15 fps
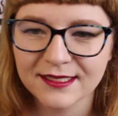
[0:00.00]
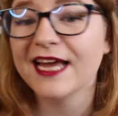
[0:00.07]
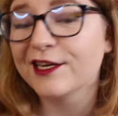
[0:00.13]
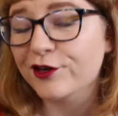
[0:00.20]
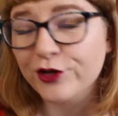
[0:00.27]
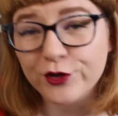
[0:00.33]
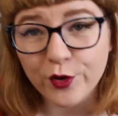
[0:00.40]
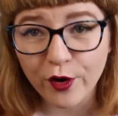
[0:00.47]
In
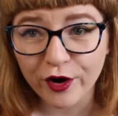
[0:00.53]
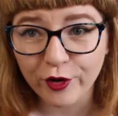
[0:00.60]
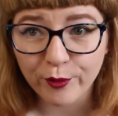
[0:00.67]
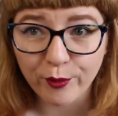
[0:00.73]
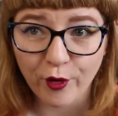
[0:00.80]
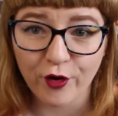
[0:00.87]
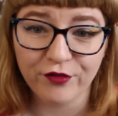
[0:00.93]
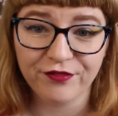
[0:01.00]
a New Yorker
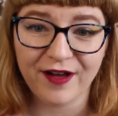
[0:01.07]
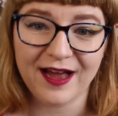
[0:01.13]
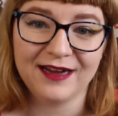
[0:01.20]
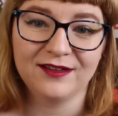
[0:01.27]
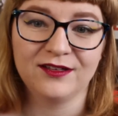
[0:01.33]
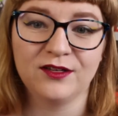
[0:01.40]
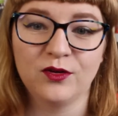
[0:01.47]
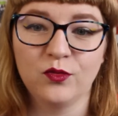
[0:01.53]

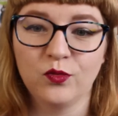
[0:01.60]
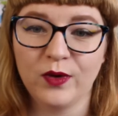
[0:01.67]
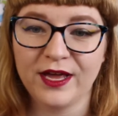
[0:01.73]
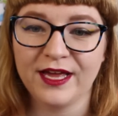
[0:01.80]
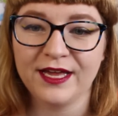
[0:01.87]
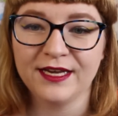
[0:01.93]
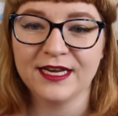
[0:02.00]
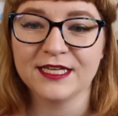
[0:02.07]
profile,
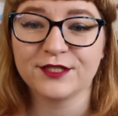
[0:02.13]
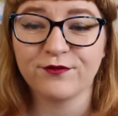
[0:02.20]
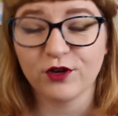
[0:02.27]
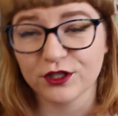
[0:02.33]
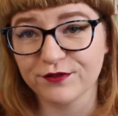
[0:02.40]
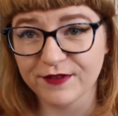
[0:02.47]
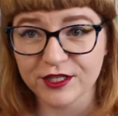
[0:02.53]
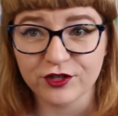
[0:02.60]
when his
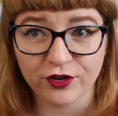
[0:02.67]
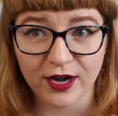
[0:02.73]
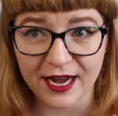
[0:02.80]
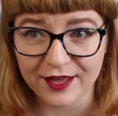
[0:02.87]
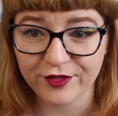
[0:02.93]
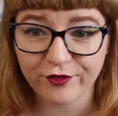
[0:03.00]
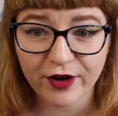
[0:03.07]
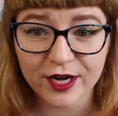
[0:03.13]
first feature,
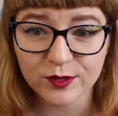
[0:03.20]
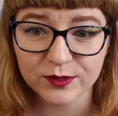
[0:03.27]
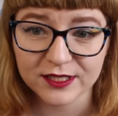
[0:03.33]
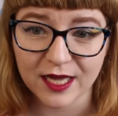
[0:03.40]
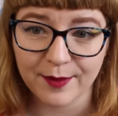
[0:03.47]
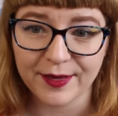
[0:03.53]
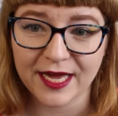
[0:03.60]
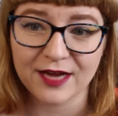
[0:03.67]
8th Grade, was
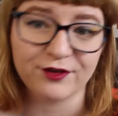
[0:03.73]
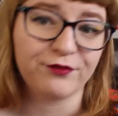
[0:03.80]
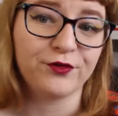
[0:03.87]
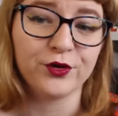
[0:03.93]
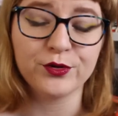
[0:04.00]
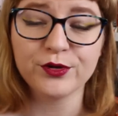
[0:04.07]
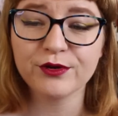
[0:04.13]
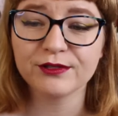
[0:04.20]
coming out a
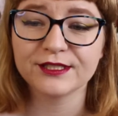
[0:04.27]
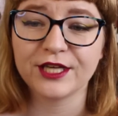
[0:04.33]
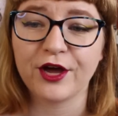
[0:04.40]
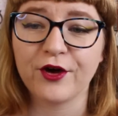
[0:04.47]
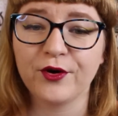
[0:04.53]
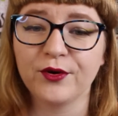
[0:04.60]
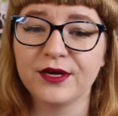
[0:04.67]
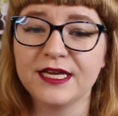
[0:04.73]
few years
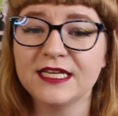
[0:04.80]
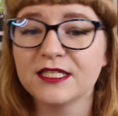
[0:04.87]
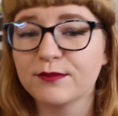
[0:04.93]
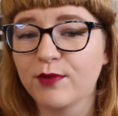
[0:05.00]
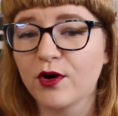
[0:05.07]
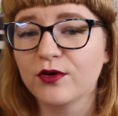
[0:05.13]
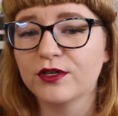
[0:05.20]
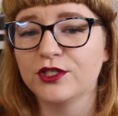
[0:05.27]
ago, he
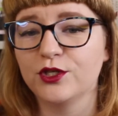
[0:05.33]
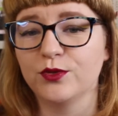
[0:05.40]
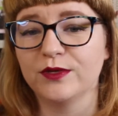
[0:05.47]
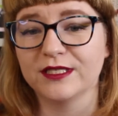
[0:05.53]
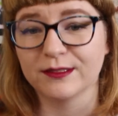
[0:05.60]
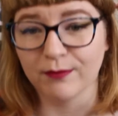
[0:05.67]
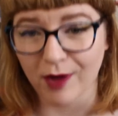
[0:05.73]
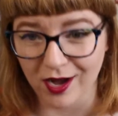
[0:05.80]
spoke to
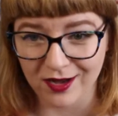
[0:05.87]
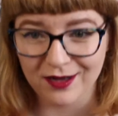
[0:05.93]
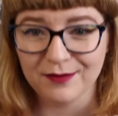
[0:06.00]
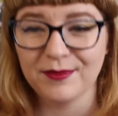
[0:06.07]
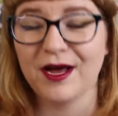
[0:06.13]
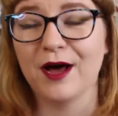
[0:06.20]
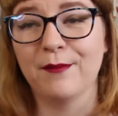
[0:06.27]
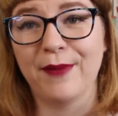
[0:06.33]
his
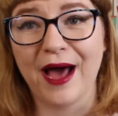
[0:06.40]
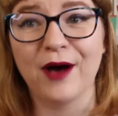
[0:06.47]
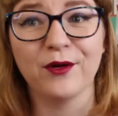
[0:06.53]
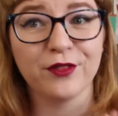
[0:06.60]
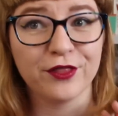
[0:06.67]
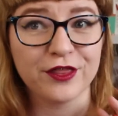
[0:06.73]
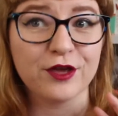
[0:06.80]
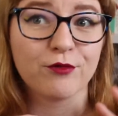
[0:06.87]
mom
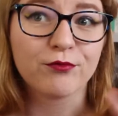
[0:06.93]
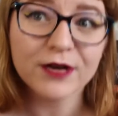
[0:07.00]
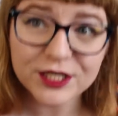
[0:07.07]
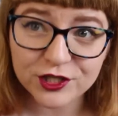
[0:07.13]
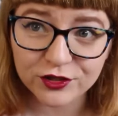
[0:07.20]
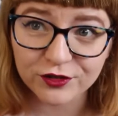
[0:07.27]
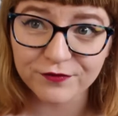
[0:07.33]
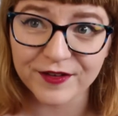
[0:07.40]
about the
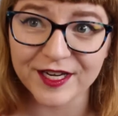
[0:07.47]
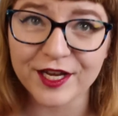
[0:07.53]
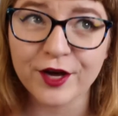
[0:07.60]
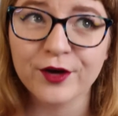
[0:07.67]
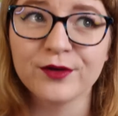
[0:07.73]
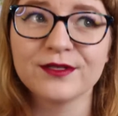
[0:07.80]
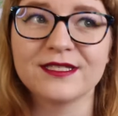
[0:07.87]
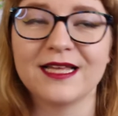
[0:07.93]
original
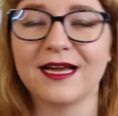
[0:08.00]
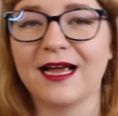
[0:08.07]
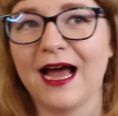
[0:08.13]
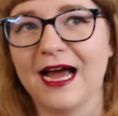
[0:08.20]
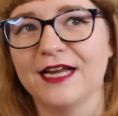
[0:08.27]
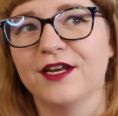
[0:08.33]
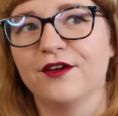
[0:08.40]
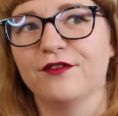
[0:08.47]
videos that
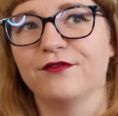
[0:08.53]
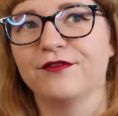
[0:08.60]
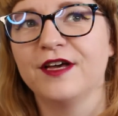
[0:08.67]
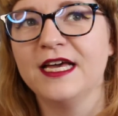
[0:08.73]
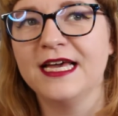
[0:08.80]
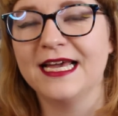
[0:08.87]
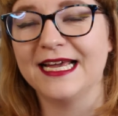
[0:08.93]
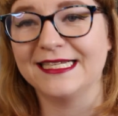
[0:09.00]
kind of
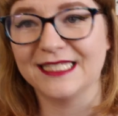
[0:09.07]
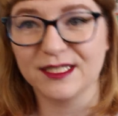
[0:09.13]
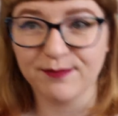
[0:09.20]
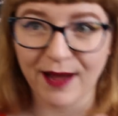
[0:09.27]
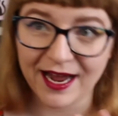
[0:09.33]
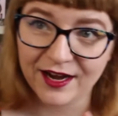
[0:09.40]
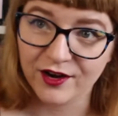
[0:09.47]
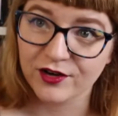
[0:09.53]

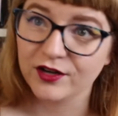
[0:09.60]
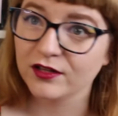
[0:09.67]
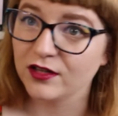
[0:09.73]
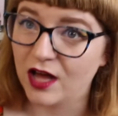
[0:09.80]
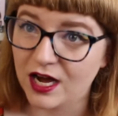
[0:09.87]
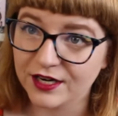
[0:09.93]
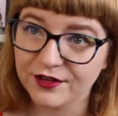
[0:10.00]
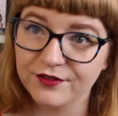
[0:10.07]
inspired a
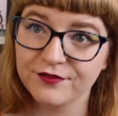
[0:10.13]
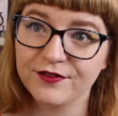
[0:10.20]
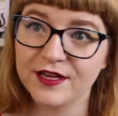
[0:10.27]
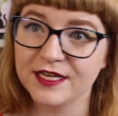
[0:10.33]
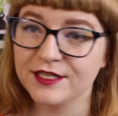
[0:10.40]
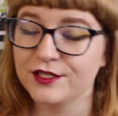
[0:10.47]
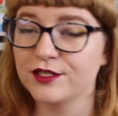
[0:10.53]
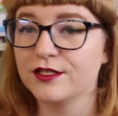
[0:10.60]
lot of
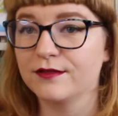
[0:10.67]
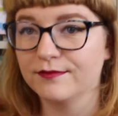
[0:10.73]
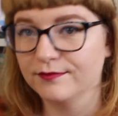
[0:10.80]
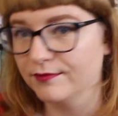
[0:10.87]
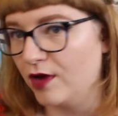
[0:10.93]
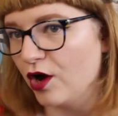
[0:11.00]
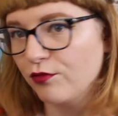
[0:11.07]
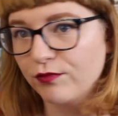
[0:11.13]
his
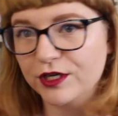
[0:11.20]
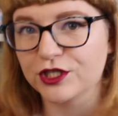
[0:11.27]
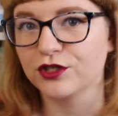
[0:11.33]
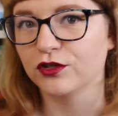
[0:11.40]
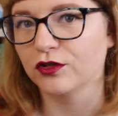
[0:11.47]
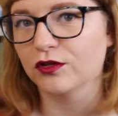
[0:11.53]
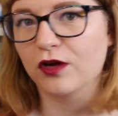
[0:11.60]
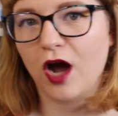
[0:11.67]

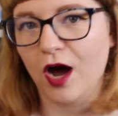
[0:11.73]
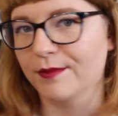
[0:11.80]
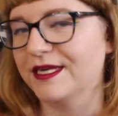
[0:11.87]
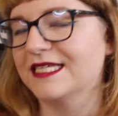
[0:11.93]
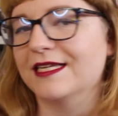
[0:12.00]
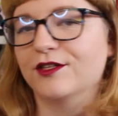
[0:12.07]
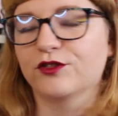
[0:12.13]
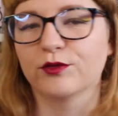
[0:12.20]
original Comedy
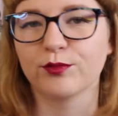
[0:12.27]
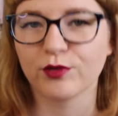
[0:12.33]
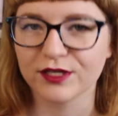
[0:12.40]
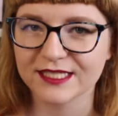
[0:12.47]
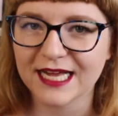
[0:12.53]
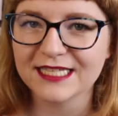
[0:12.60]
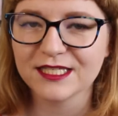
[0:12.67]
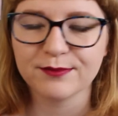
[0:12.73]
Central
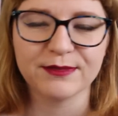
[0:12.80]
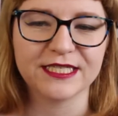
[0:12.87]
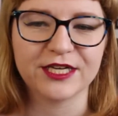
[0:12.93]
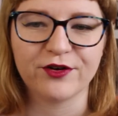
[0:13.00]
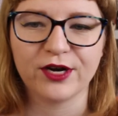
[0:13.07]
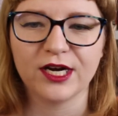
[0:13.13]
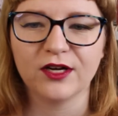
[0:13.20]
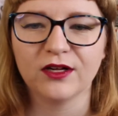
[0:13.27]
Presents
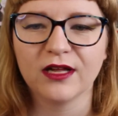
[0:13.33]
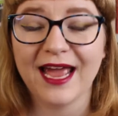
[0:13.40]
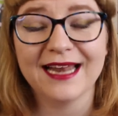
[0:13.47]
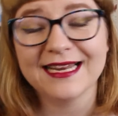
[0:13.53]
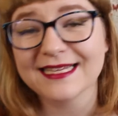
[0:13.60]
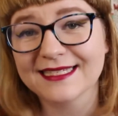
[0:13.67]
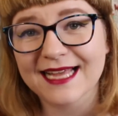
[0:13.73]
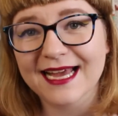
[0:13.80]
material.
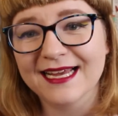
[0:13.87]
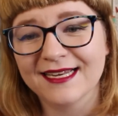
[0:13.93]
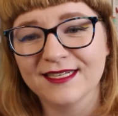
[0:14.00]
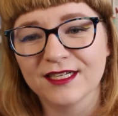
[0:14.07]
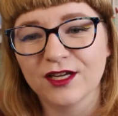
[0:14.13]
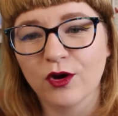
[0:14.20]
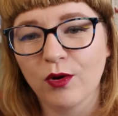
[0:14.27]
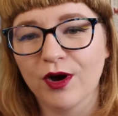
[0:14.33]
And he
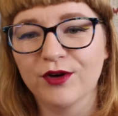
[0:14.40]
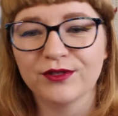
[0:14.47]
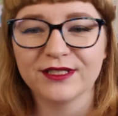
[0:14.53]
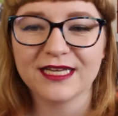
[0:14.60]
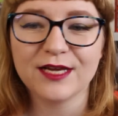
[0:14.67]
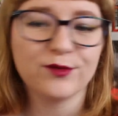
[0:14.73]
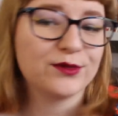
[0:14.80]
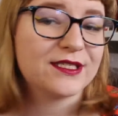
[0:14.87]
said, quote,
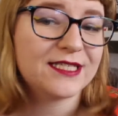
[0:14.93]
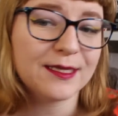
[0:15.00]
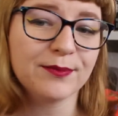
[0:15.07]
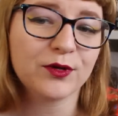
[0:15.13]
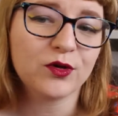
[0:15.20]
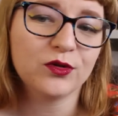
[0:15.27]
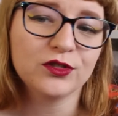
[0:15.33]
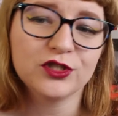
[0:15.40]
"It was
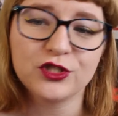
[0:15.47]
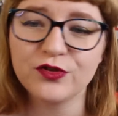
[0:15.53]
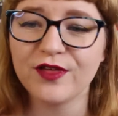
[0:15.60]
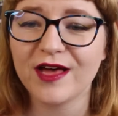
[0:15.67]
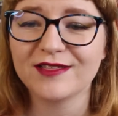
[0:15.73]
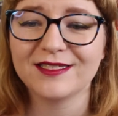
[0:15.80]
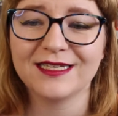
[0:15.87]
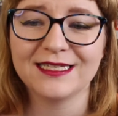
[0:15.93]
typical
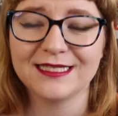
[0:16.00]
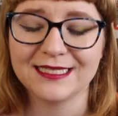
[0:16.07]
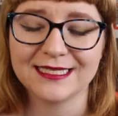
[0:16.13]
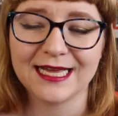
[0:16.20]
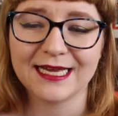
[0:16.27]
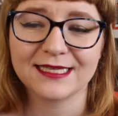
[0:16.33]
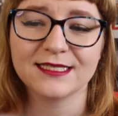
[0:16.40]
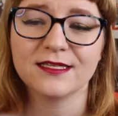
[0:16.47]

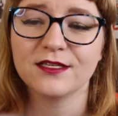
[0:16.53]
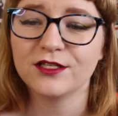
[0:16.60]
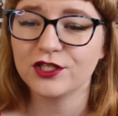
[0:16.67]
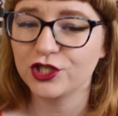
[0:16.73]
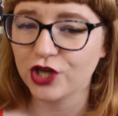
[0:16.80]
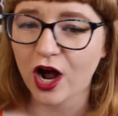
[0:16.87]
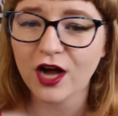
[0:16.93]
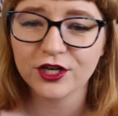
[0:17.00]
2006
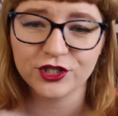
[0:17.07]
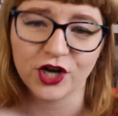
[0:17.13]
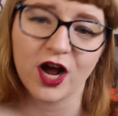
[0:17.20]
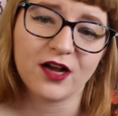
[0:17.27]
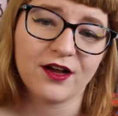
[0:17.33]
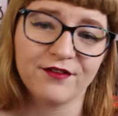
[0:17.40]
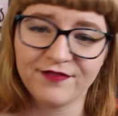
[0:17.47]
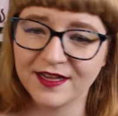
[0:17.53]
shock
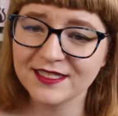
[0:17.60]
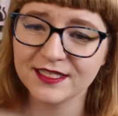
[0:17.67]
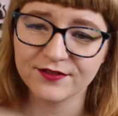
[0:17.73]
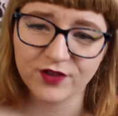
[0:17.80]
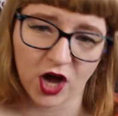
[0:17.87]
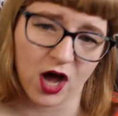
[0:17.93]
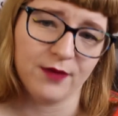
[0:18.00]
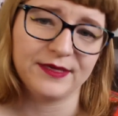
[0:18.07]
jock
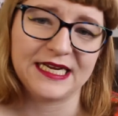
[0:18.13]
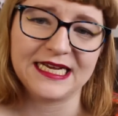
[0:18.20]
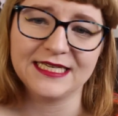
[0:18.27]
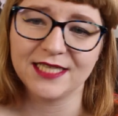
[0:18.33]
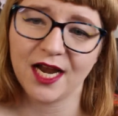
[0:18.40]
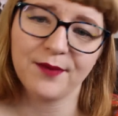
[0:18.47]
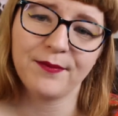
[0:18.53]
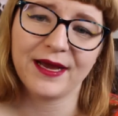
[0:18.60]
offensive comedy
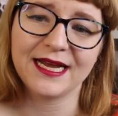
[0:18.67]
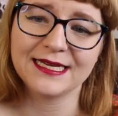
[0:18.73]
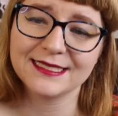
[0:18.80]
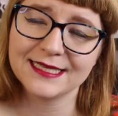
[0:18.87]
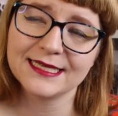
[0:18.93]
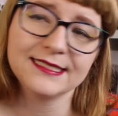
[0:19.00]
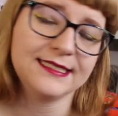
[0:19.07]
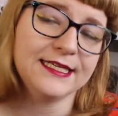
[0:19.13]
done by a
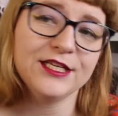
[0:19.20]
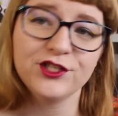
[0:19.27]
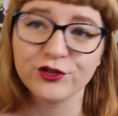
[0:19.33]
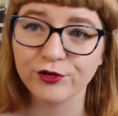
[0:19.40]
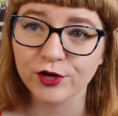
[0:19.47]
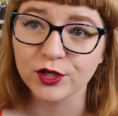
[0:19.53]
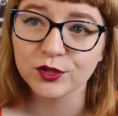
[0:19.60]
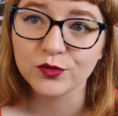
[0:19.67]

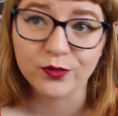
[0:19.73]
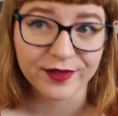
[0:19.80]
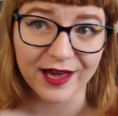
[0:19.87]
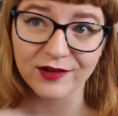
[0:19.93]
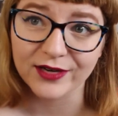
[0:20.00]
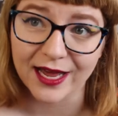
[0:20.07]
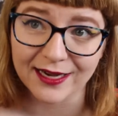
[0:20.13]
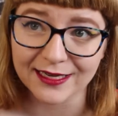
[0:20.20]
16-year-old
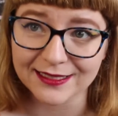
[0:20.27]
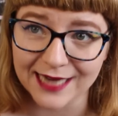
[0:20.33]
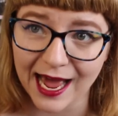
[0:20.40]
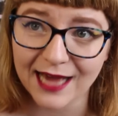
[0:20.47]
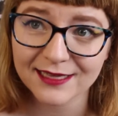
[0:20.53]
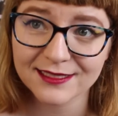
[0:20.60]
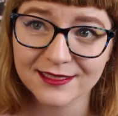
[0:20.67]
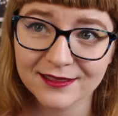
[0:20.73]
without any
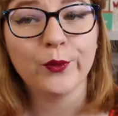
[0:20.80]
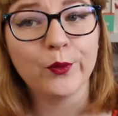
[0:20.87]
tact."